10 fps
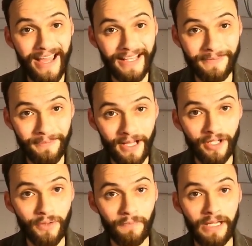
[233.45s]
as
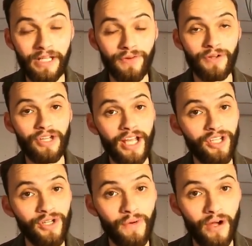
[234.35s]
much meterage
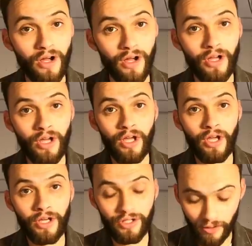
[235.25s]
as you are
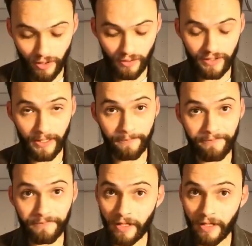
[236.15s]
two coating.